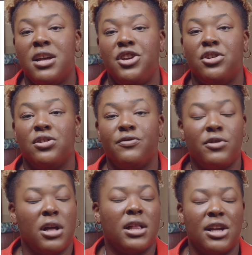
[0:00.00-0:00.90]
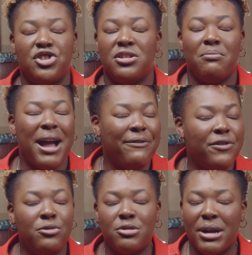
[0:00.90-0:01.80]
You know, a collection of my
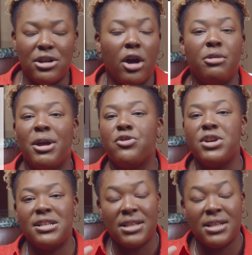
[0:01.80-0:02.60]
films, my documentaries.